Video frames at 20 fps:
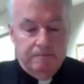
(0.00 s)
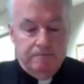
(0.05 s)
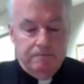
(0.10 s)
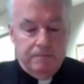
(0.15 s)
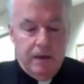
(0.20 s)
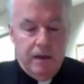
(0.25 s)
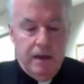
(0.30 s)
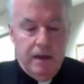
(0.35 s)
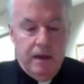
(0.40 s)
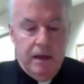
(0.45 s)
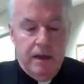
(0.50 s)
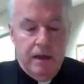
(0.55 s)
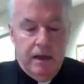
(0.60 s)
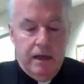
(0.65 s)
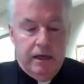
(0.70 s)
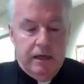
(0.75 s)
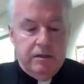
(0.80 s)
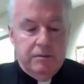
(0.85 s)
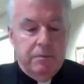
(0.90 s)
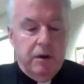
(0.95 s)

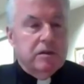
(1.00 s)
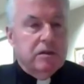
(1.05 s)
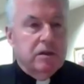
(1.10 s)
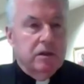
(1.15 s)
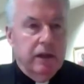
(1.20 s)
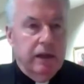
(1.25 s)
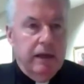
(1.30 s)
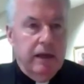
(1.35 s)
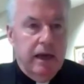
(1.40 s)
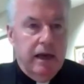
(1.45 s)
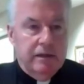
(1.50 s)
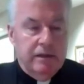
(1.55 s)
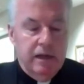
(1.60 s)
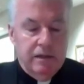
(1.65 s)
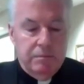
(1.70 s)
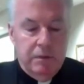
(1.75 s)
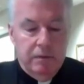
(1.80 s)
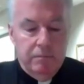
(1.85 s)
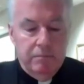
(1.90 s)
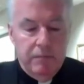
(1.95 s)
especially, as has been
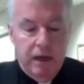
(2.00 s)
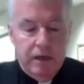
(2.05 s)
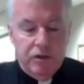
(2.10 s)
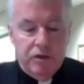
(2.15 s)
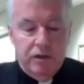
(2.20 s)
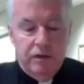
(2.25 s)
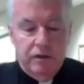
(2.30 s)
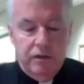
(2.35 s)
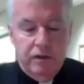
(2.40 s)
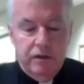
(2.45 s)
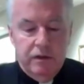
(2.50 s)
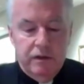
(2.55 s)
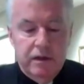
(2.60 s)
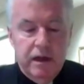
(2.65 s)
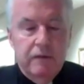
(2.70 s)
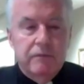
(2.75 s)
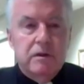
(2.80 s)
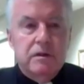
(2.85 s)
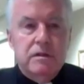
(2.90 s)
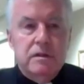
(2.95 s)
mentioned, the
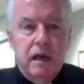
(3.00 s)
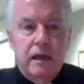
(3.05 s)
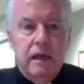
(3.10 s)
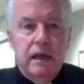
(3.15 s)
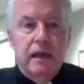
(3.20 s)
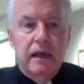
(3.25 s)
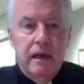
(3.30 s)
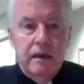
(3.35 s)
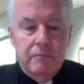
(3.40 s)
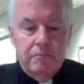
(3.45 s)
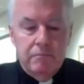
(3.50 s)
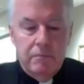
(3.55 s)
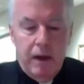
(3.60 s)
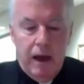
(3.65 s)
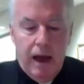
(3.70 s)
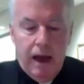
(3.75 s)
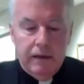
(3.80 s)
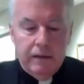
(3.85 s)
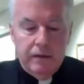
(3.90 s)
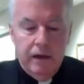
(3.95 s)
devastating impact
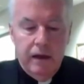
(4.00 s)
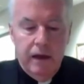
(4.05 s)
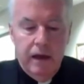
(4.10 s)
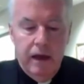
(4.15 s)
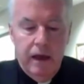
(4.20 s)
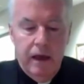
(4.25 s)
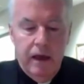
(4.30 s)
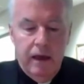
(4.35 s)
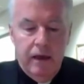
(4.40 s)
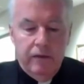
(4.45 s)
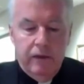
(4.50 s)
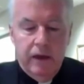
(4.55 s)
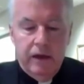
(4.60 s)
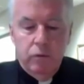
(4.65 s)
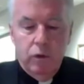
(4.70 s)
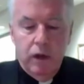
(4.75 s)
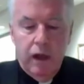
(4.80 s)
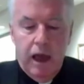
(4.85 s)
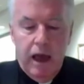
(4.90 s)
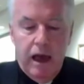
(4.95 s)
that it will
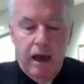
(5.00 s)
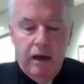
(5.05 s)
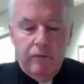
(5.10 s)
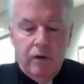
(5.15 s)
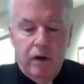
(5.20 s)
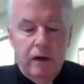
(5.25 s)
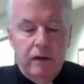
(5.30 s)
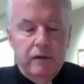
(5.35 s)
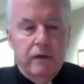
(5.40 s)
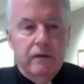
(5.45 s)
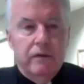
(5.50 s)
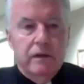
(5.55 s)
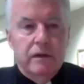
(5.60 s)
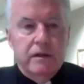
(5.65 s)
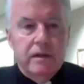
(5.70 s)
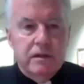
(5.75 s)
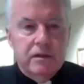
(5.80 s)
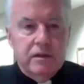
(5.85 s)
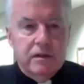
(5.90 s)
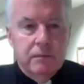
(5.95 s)
have on the
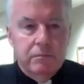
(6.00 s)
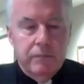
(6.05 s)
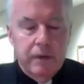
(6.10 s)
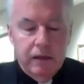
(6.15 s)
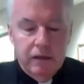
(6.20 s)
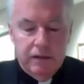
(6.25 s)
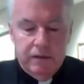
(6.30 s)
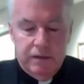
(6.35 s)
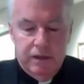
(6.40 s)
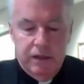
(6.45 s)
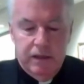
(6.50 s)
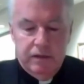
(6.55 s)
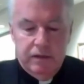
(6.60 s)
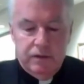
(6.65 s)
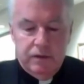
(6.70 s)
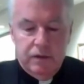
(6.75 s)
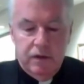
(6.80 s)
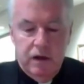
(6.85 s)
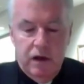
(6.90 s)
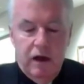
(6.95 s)
disabilities
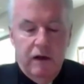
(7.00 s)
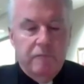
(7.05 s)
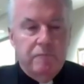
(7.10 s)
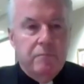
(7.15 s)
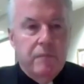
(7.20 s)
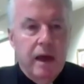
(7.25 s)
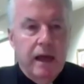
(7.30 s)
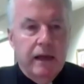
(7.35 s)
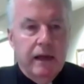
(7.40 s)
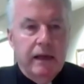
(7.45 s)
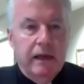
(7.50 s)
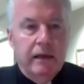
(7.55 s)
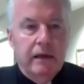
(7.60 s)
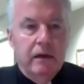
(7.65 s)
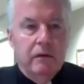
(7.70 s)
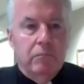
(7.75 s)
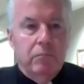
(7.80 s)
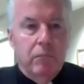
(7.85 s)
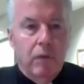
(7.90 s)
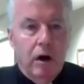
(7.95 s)
of many
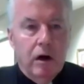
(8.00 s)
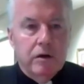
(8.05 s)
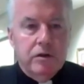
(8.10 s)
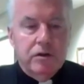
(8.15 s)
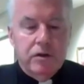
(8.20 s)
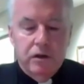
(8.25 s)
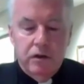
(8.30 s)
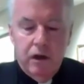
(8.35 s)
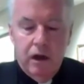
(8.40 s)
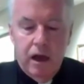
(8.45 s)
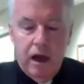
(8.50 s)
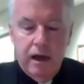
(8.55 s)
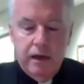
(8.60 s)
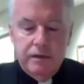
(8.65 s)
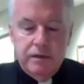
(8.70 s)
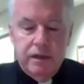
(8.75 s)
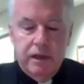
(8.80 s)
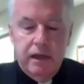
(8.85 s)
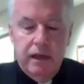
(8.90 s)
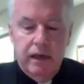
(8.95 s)
marginalized
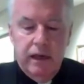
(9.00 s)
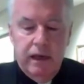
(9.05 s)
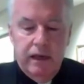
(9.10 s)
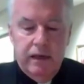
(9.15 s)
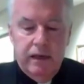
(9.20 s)
Canadians.